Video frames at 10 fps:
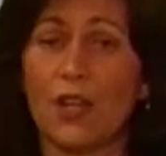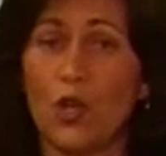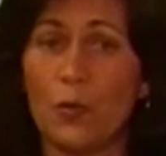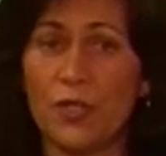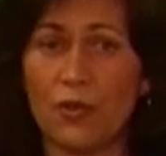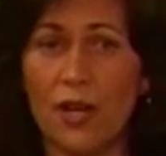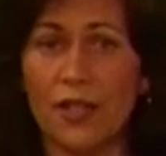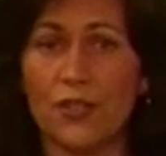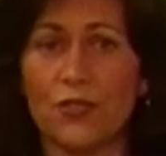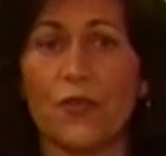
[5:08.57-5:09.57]
human
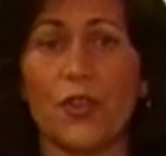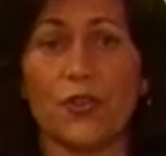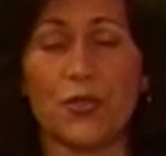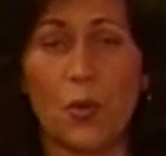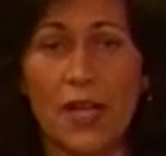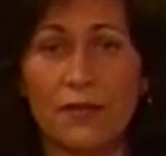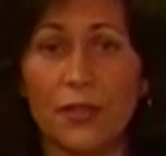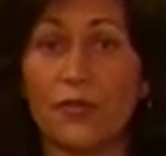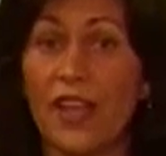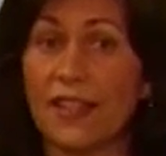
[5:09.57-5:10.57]
trials for their swine
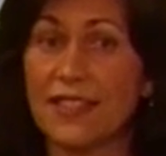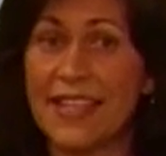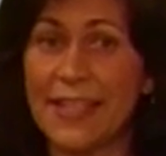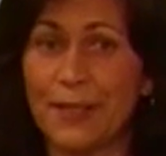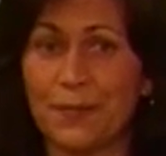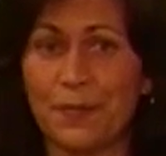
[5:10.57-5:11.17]
flu vaccine.